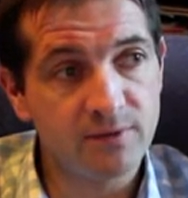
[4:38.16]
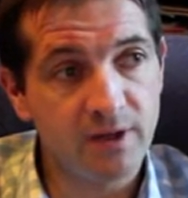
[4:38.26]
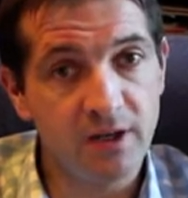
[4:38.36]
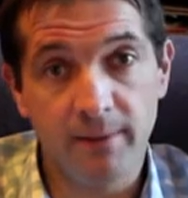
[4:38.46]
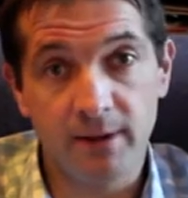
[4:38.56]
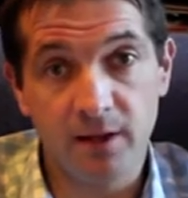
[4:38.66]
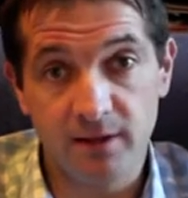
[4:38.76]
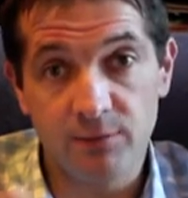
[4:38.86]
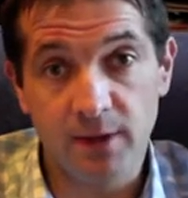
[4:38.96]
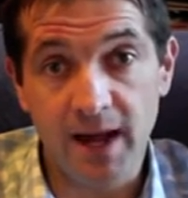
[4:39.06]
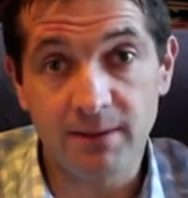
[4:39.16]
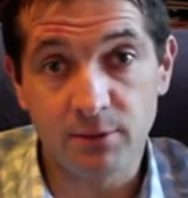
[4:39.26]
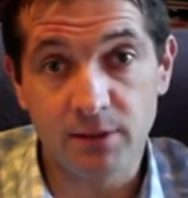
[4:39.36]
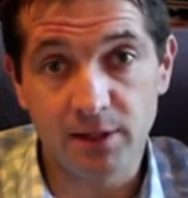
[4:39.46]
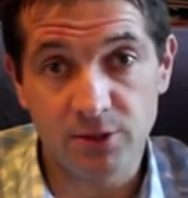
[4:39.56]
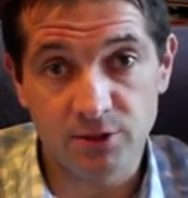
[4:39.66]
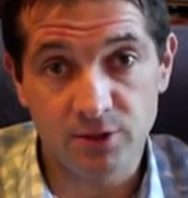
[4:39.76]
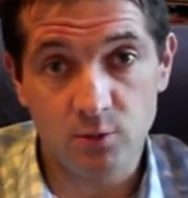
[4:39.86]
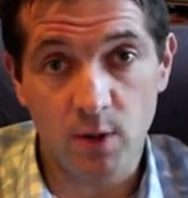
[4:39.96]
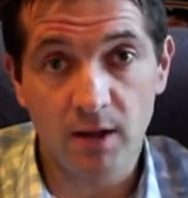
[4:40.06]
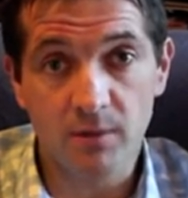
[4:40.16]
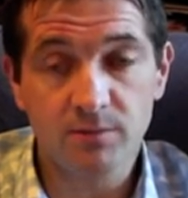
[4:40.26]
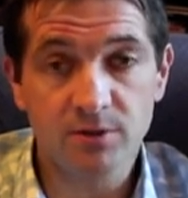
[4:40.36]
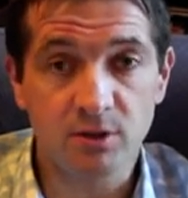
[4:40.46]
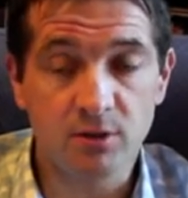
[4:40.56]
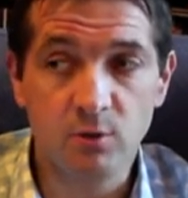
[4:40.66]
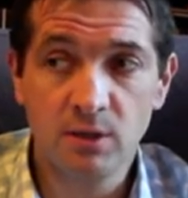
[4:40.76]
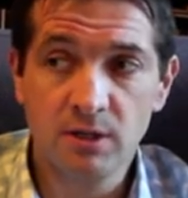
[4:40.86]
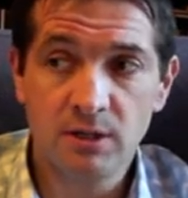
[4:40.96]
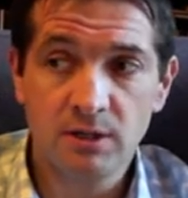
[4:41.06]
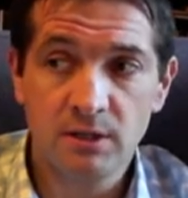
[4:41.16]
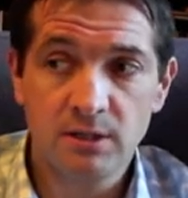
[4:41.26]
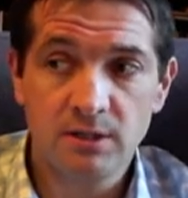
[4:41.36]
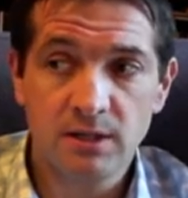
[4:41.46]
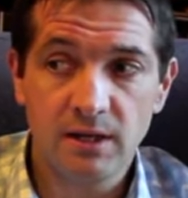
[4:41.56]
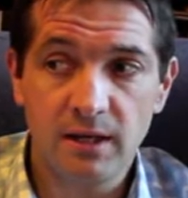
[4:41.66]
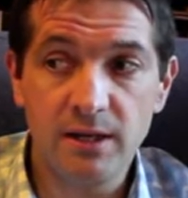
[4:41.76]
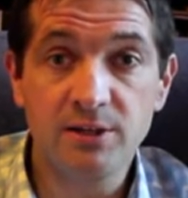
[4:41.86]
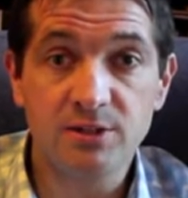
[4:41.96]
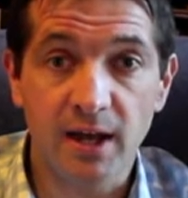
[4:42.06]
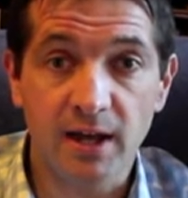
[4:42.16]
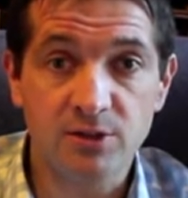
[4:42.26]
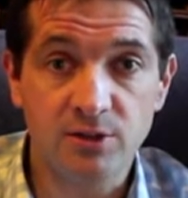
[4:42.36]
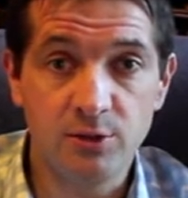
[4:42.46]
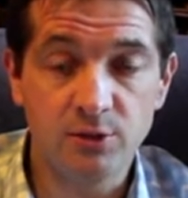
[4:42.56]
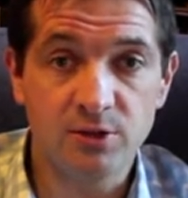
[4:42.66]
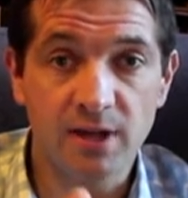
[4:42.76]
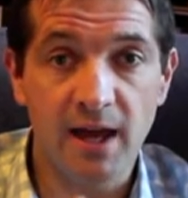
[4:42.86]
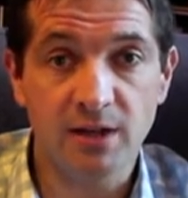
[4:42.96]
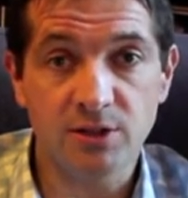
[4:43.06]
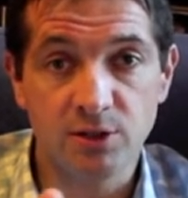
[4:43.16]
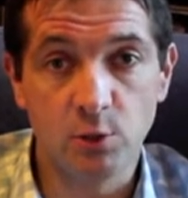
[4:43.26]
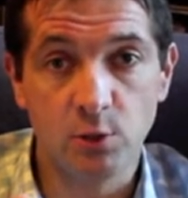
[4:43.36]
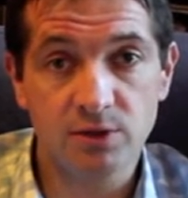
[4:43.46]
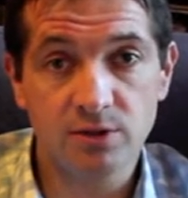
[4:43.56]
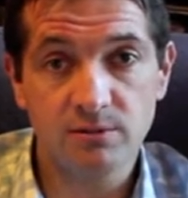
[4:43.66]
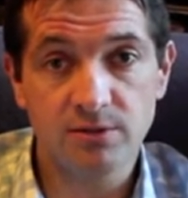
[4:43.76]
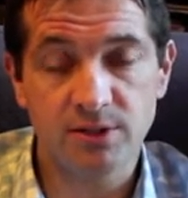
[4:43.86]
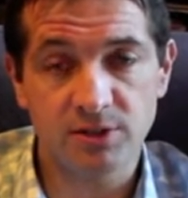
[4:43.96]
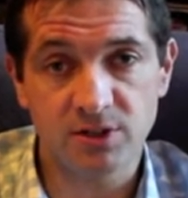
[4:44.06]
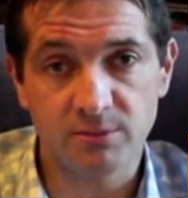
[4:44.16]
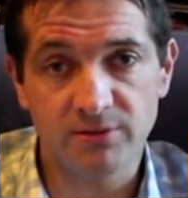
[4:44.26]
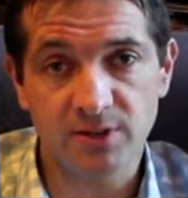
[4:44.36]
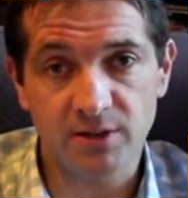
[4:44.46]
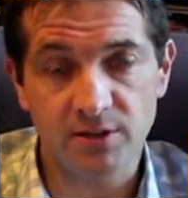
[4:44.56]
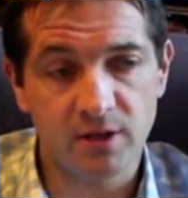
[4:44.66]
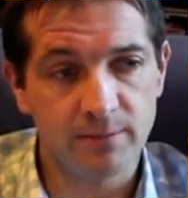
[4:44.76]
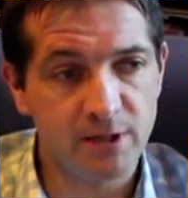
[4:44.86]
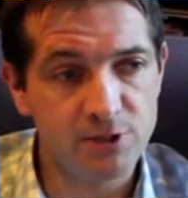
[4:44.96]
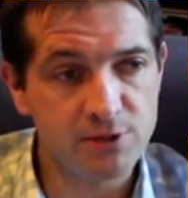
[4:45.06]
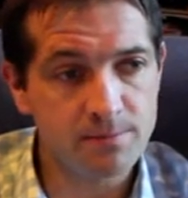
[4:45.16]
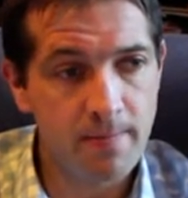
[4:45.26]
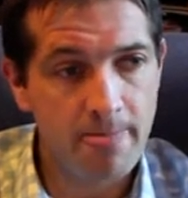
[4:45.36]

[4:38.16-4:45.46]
independently in different animal lineages as well. So insects use the X0 system of sex determination.